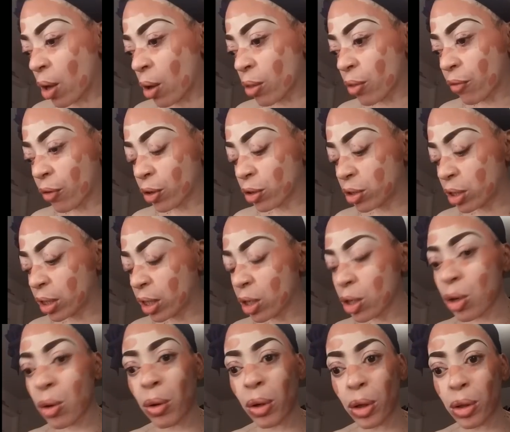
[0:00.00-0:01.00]
the first thing that
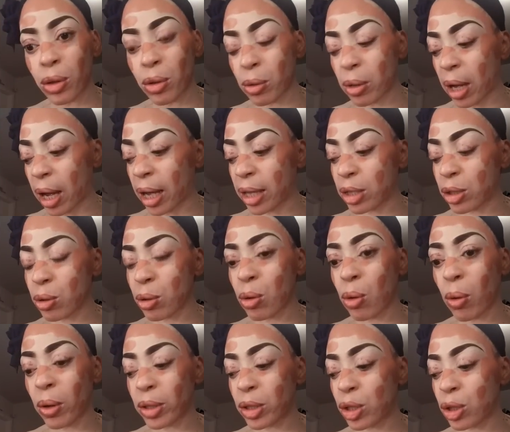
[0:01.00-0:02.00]
you're going to do, guys, you're
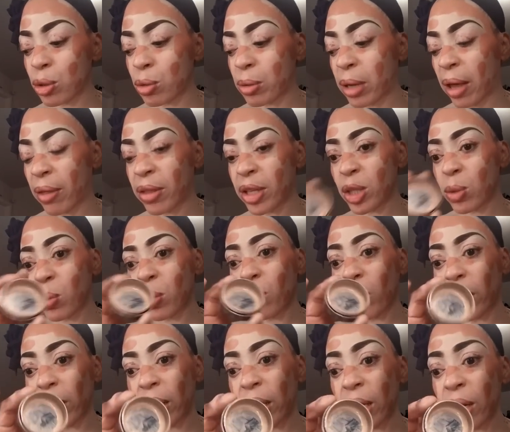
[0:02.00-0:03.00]
going to, now this
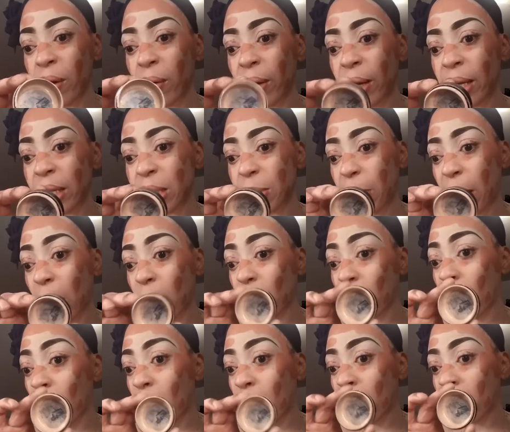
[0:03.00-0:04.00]
one right here is
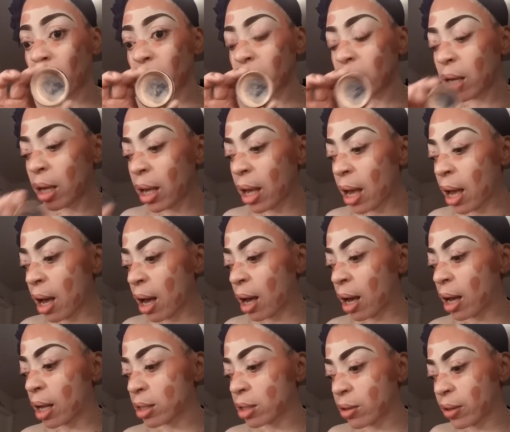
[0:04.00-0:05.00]
about gone,
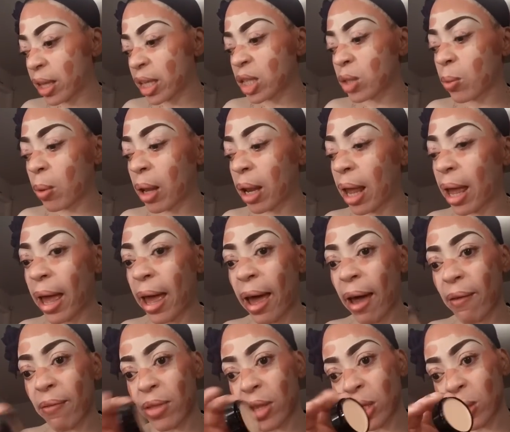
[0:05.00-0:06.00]
so that's why I
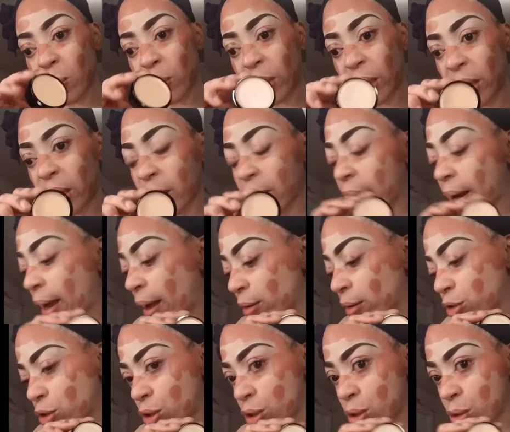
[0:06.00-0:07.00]
have this one here
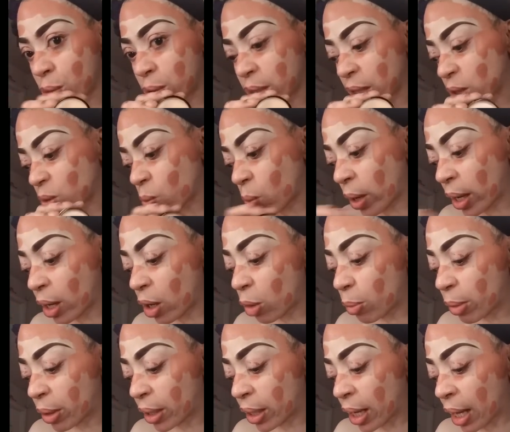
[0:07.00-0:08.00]
out to use as
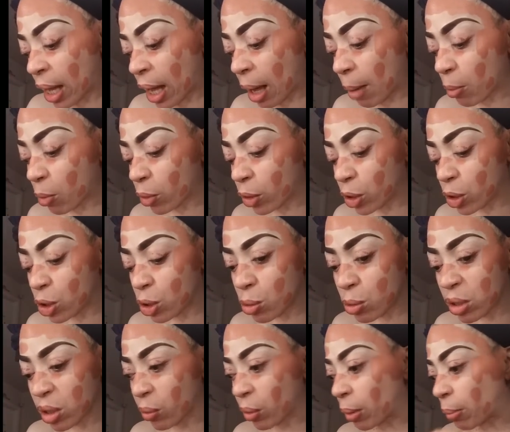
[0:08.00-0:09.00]
well, but I'm going to
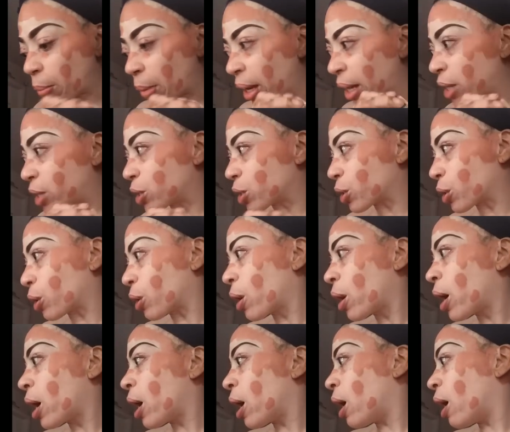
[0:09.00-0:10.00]
use the
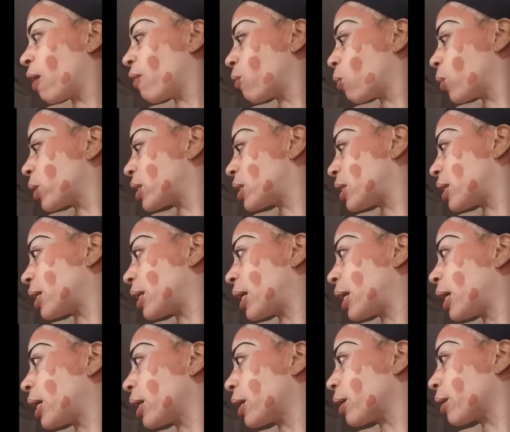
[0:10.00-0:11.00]
remainder of what's in
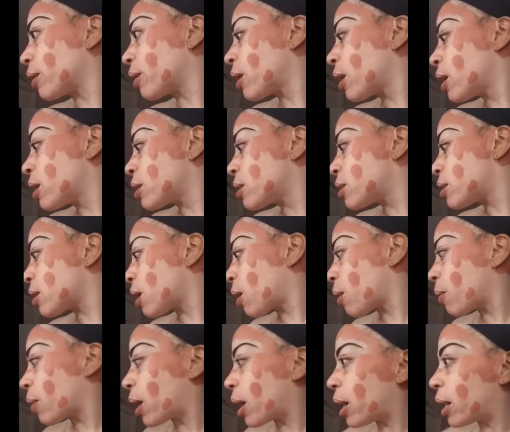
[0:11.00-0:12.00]
here.
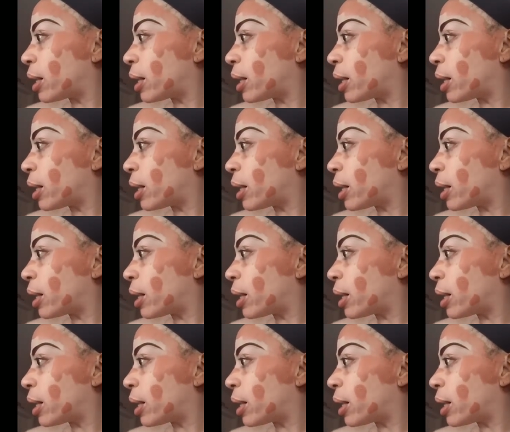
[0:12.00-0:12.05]
So